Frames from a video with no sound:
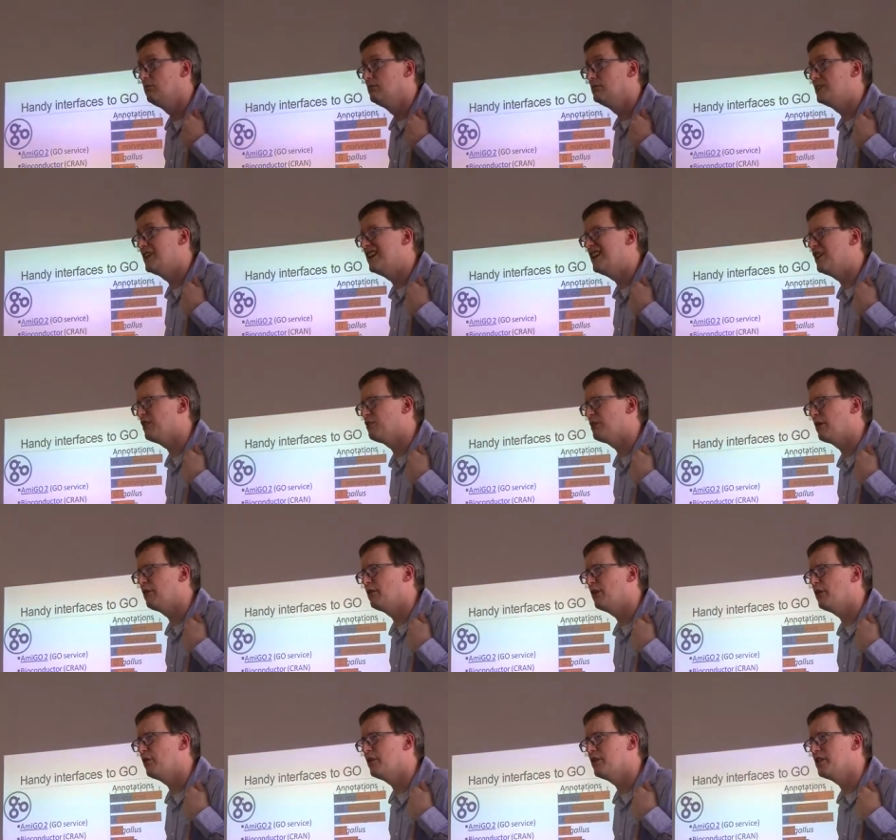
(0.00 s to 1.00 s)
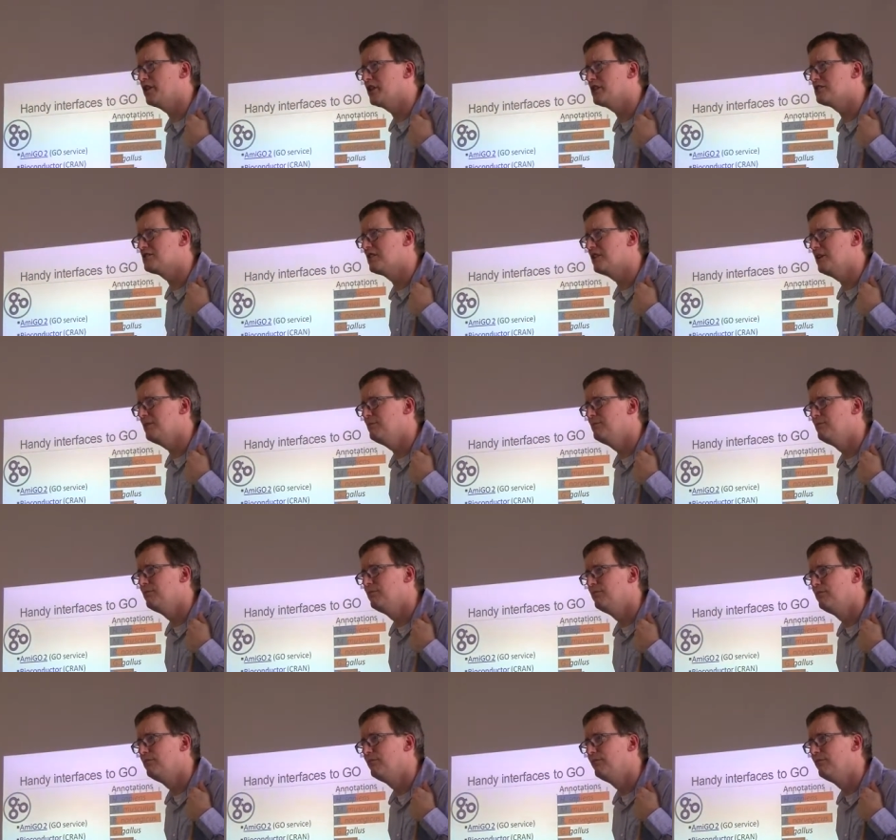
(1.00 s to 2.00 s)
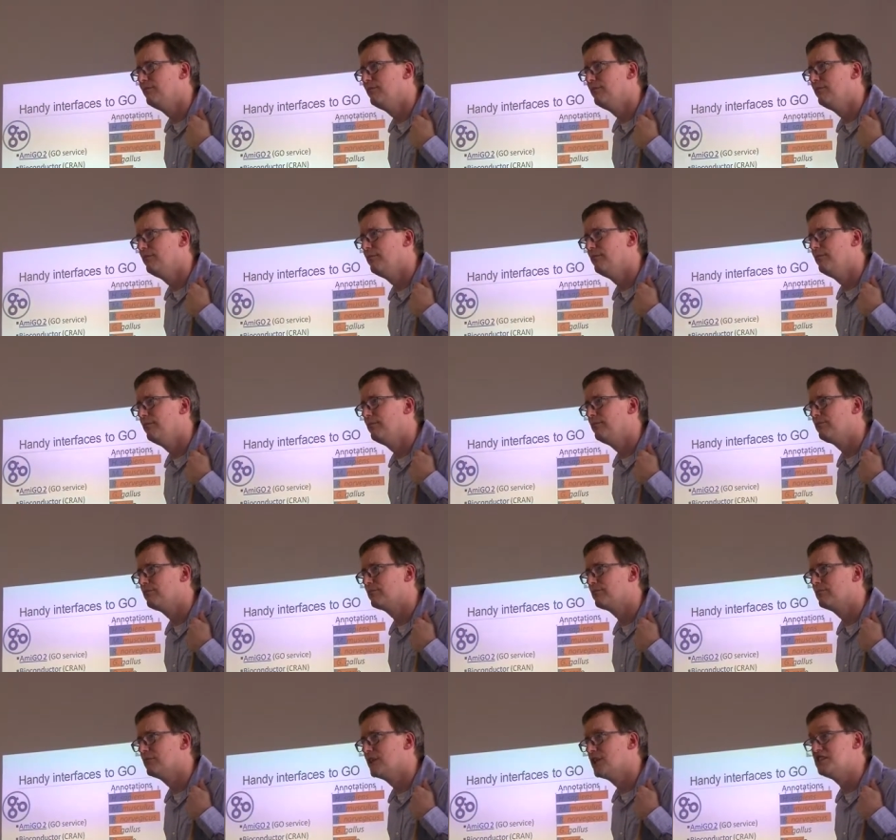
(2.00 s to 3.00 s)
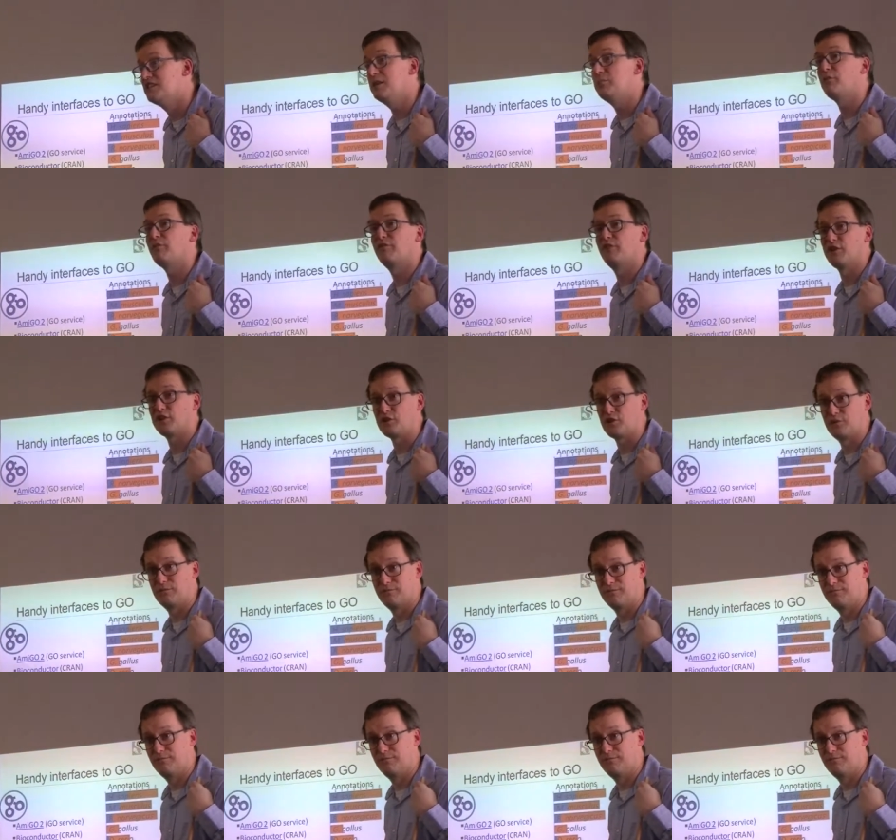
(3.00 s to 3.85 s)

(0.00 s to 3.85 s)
Danio rerio, I think is the name. Zebrafish.